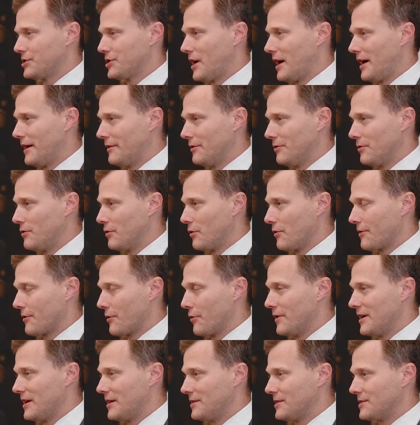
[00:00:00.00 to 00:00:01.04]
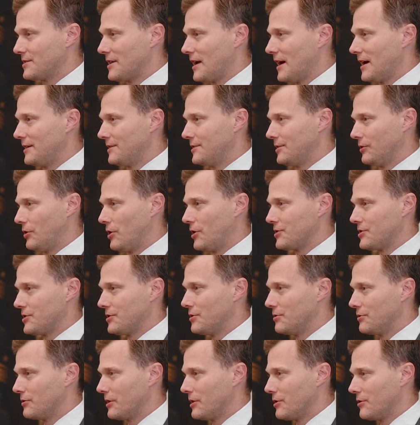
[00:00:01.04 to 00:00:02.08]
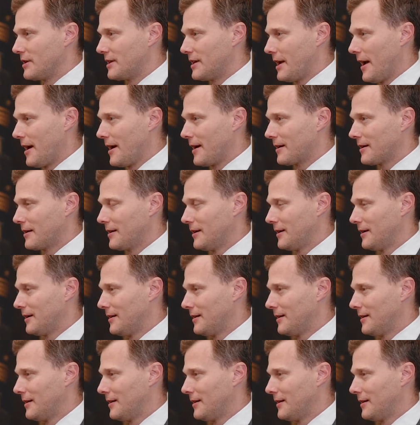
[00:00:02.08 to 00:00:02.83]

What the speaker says: China, or North Korea decide to launch a nuclear attack